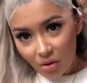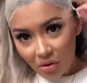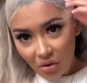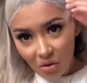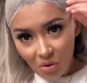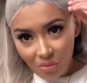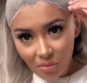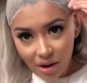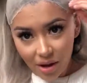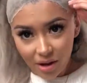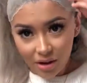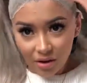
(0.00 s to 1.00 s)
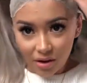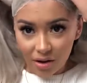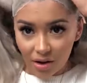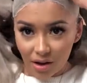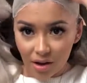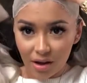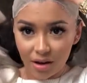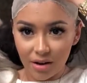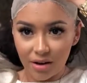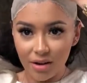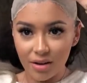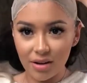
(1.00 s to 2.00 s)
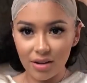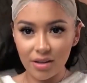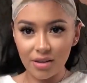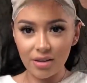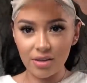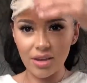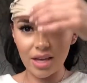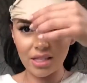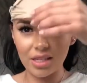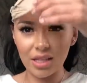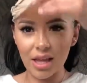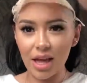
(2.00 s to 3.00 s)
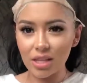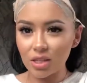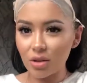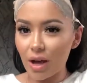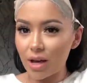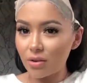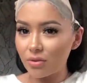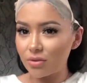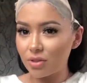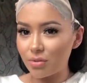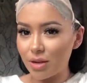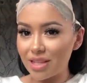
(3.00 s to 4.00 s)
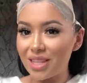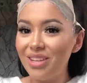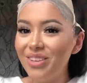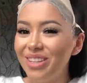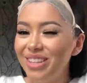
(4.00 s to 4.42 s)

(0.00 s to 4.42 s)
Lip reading: Oh my god. You guys see that? So I don't do anything.